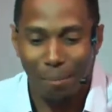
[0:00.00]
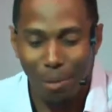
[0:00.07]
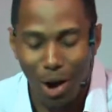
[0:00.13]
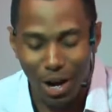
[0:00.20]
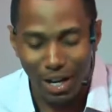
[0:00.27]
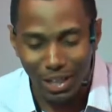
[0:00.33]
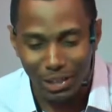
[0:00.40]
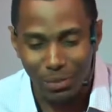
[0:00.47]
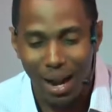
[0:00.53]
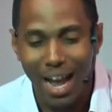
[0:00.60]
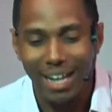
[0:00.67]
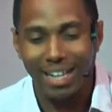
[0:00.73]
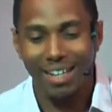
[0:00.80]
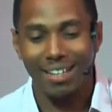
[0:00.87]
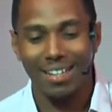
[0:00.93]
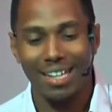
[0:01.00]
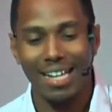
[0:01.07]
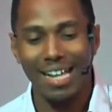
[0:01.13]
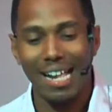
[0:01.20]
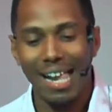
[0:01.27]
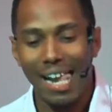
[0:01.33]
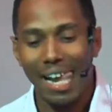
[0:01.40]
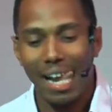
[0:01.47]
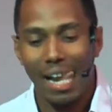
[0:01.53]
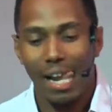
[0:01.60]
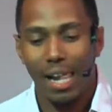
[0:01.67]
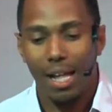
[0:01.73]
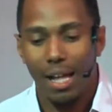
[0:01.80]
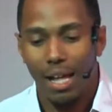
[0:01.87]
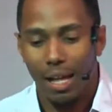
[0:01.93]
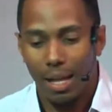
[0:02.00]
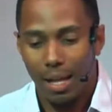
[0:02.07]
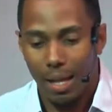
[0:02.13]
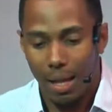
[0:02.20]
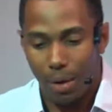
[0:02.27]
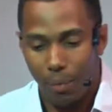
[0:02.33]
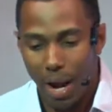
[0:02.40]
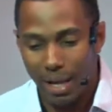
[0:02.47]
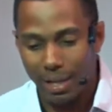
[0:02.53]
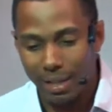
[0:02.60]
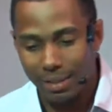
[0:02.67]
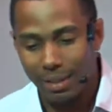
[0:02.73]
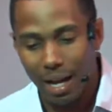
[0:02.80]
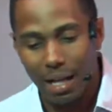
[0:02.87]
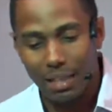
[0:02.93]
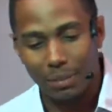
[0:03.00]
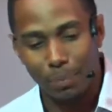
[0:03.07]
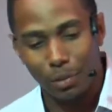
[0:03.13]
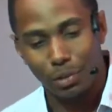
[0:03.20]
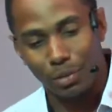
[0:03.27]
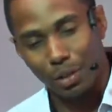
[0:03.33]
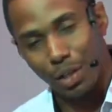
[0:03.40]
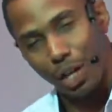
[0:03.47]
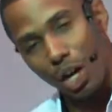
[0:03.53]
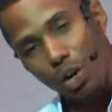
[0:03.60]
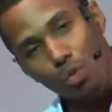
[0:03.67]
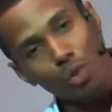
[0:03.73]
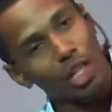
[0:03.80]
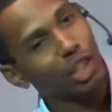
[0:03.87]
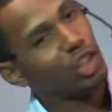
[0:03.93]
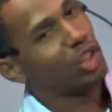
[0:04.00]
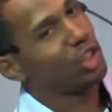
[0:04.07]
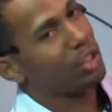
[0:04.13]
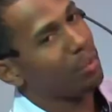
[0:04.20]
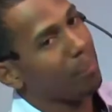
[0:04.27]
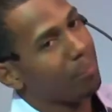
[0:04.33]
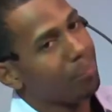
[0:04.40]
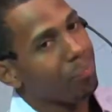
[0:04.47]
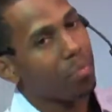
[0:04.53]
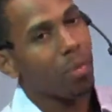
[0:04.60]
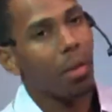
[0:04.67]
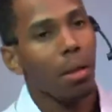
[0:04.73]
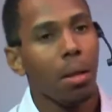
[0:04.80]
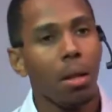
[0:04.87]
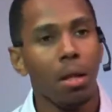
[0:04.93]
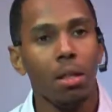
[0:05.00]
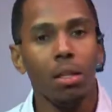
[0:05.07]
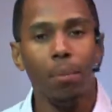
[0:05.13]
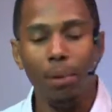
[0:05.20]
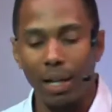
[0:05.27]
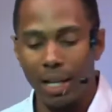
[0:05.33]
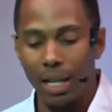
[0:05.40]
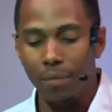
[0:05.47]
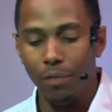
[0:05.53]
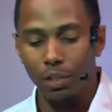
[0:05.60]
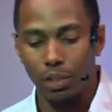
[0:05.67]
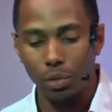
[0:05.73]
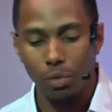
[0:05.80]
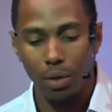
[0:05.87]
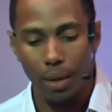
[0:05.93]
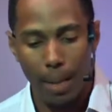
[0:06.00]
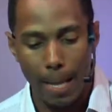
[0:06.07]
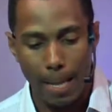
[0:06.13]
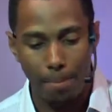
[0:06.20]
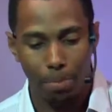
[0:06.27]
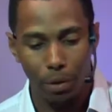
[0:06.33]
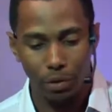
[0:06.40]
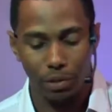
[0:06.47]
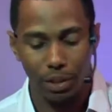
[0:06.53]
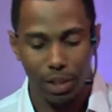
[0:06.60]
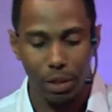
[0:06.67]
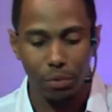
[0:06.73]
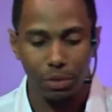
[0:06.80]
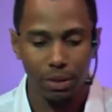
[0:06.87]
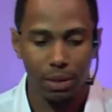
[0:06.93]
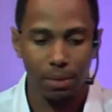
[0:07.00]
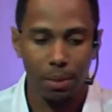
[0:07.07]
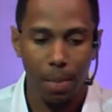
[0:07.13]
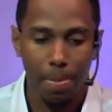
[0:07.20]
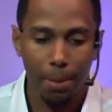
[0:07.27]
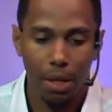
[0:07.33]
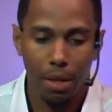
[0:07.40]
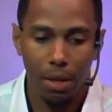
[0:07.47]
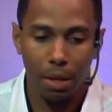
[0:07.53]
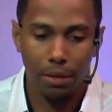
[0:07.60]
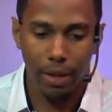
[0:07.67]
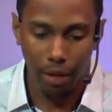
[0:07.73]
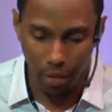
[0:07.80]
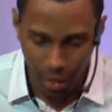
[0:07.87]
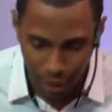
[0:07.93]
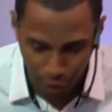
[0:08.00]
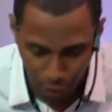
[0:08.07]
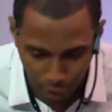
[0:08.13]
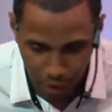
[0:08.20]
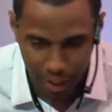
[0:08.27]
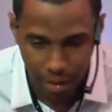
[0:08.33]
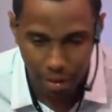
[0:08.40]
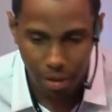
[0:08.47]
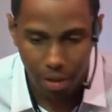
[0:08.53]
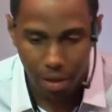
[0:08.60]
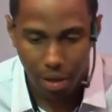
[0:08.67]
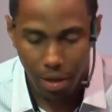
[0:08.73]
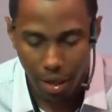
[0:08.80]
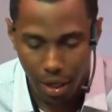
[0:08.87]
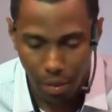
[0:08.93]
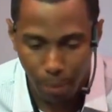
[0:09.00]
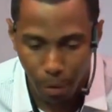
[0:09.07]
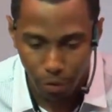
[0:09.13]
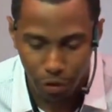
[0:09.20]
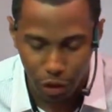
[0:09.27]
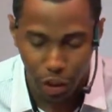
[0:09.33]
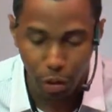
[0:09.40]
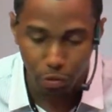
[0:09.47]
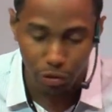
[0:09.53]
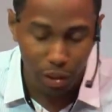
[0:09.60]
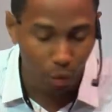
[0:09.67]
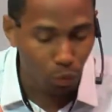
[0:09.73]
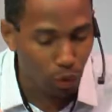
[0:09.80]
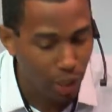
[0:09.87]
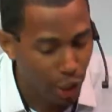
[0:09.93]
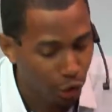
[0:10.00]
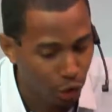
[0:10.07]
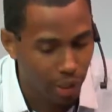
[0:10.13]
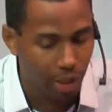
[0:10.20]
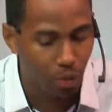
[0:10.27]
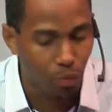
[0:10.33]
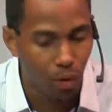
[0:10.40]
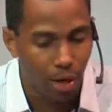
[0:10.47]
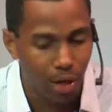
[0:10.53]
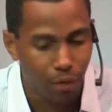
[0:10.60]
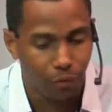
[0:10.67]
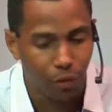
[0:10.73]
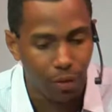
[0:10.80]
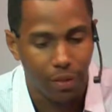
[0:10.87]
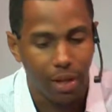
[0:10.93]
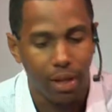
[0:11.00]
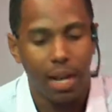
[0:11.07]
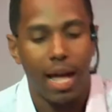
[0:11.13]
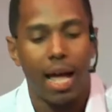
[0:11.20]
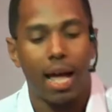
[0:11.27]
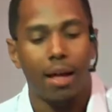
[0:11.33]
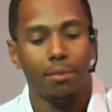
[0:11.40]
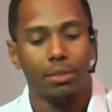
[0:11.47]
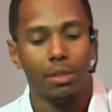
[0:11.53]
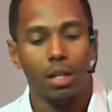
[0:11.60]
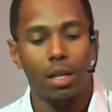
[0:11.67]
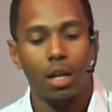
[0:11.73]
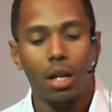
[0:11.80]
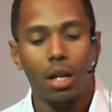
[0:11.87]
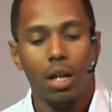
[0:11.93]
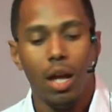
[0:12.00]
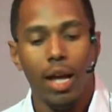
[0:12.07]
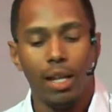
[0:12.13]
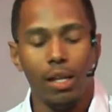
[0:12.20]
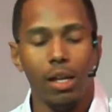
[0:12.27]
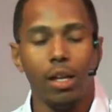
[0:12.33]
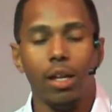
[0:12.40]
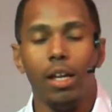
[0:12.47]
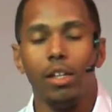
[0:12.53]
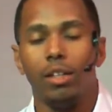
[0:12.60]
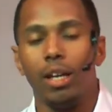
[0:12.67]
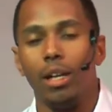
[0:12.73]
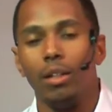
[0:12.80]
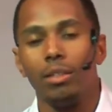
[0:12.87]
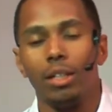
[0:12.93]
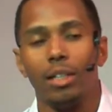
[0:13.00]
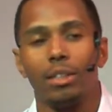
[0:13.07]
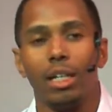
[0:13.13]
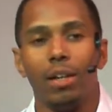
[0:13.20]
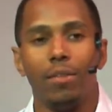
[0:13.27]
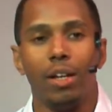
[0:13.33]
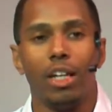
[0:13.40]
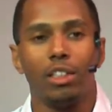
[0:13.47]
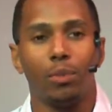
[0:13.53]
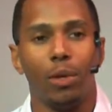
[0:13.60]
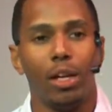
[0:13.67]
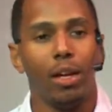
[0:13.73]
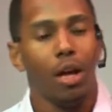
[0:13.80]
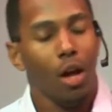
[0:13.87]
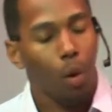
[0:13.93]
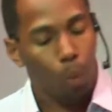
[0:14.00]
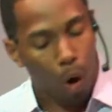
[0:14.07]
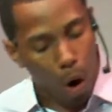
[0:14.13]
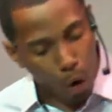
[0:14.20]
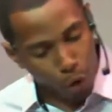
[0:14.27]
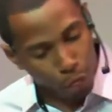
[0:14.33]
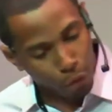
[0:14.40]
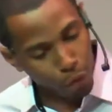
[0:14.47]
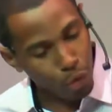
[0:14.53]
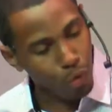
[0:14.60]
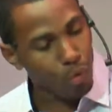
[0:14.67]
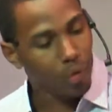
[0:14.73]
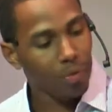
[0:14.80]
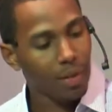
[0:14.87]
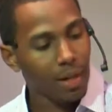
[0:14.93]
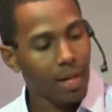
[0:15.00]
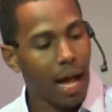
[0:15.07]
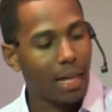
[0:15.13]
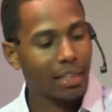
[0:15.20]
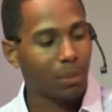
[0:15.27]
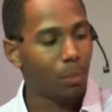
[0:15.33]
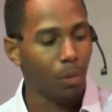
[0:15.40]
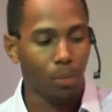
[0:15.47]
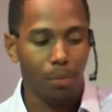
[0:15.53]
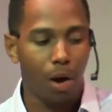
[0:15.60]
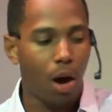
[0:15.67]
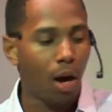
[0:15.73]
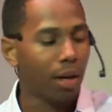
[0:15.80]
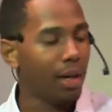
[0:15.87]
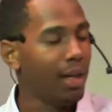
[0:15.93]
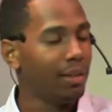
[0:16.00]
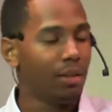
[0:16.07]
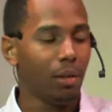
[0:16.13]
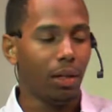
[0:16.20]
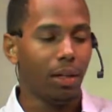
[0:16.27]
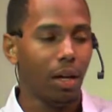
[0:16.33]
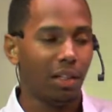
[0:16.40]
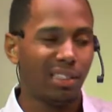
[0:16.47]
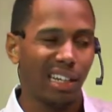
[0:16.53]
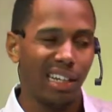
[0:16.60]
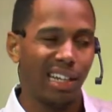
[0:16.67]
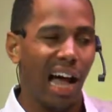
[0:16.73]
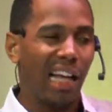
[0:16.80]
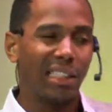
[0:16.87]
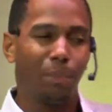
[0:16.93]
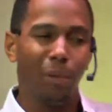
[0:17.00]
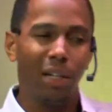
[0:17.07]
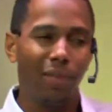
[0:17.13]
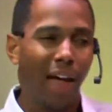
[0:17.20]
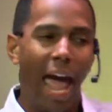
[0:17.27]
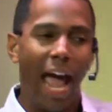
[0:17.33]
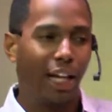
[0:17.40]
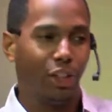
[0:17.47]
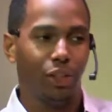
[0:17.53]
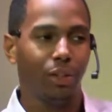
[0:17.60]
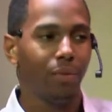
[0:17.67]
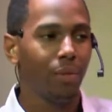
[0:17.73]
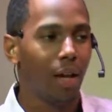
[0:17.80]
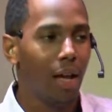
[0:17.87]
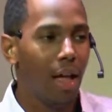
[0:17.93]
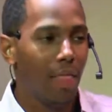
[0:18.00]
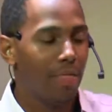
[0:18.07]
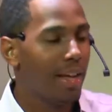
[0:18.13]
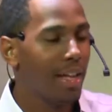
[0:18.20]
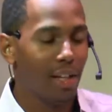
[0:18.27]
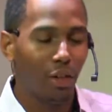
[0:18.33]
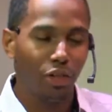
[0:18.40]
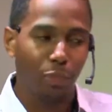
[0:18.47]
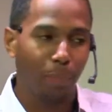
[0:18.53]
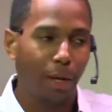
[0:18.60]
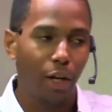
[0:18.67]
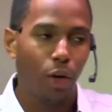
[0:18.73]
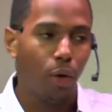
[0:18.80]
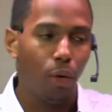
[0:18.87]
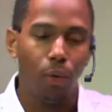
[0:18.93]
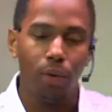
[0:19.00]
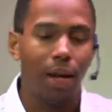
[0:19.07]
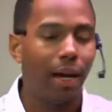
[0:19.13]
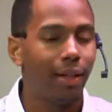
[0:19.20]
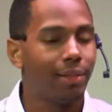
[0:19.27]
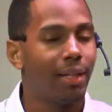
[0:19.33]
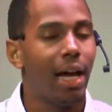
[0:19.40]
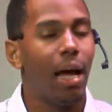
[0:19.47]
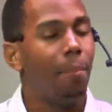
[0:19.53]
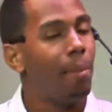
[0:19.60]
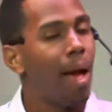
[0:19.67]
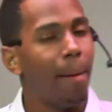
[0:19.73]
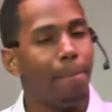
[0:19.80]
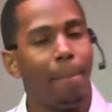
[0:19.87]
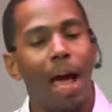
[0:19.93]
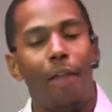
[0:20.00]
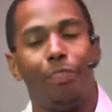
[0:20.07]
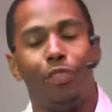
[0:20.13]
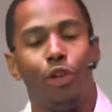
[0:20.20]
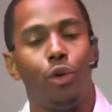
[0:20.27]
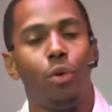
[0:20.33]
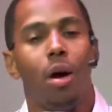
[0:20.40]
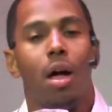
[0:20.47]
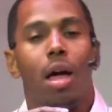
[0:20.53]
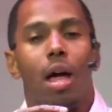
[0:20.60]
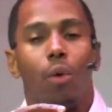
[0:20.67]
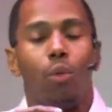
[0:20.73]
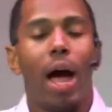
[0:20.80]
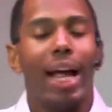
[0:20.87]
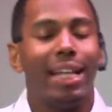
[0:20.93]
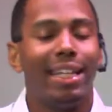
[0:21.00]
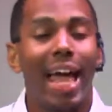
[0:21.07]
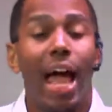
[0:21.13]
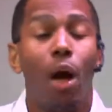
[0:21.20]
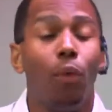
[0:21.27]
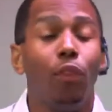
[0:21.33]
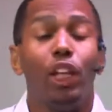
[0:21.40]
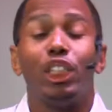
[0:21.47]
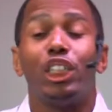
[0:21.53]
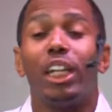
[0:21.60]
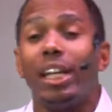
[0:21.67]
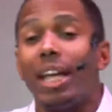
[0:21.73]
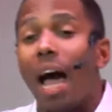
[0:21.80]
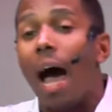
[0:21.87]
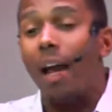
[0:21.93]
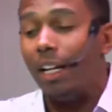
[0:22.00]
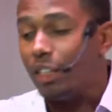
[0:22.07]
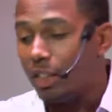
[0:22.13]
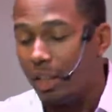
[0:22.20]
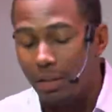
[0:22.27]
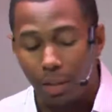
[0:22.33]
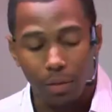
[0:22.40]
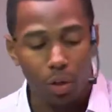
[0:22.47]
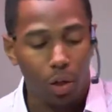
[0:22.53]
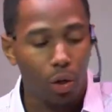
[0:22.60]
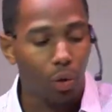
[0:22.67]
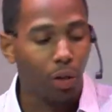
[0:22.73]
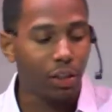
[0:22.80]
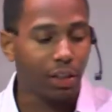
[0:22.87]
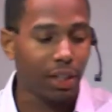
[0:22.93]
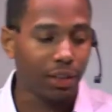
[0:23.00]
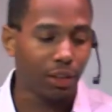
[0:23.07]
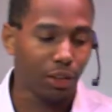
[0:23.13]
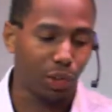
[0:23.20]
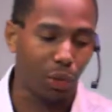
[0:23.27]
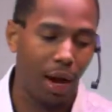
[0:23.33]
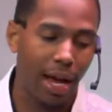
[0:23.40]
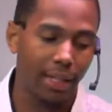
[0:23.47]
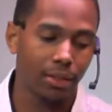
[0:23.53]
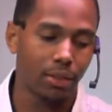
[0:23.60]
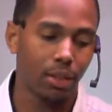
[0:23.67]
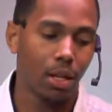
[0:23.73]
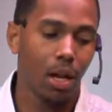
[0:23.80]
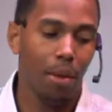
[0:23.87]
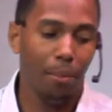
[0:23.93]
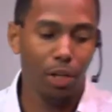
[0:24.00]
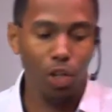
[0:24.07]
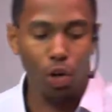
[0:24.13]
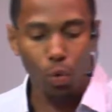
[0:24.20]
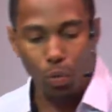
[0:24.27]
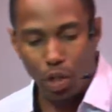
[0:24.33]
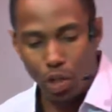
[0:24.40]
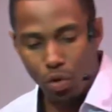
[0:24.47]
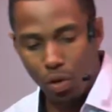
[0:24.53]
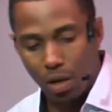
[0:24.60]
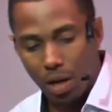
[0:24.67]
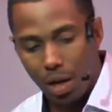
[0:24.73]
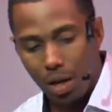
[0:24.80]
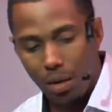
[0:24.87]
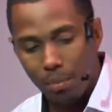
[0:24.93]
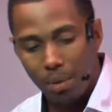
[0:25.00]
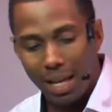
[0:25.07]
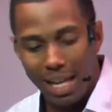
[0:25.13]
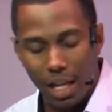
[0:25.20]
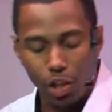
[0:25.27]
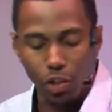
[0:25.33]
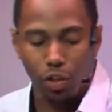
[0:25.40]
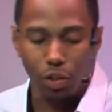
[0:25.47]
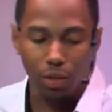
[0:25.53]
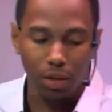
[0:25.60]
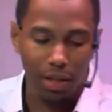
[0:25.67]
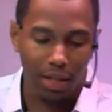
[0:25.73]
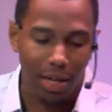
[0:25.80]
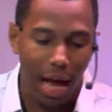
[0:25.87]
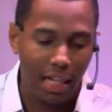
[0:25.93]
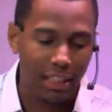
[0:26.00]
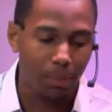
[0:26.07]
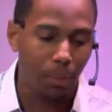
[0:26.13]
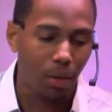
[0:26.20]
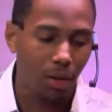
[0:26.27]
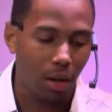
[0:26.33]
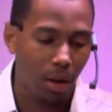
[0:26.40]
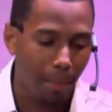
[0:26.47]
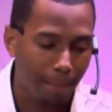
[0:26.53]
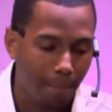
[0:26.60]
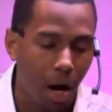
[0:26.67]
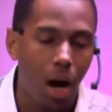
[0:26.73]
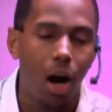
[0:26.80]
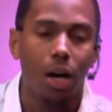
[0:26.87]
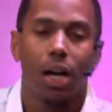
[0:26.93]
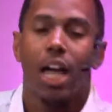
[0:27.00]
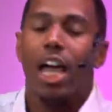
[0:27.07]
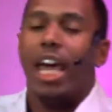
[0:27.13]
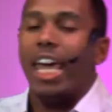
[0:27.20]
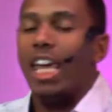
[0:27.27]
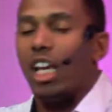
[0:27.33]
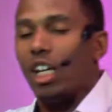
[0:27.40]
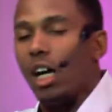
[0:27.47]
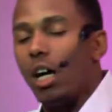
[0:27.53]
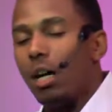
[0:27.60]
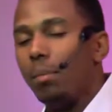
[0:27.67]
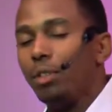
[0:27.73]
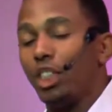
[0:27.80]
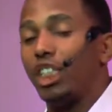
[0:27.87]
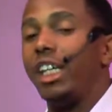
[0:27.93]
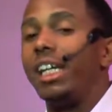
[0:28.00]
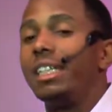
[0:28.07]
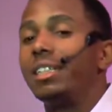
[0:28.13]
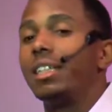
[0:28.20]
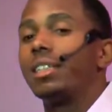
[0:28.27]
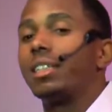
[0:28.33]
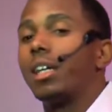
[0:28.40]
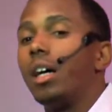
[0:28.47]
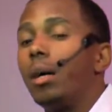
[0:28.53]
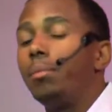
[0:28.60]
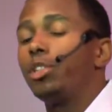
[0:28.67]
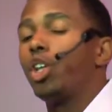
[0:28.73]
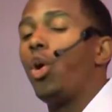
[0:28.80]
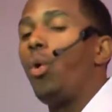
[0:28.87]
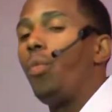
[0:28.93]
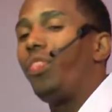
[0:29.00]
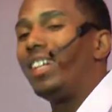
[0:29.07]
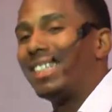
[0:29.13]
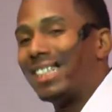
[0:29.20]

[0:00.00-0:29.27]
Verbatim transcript: Mark is writing, writing this gospel to encourage the believers who are in persecution. They're literally in persecution. They're literally running for their lives. And here he tells us, even as we walk through the gospel, Mark is a, is a gospel of action. He don't spend a whole lot of time like Matthew writing down the genealogies of the Lord Jesus Christ. But no, when you come into the gospel of Mark, he comes, Jesus comes on the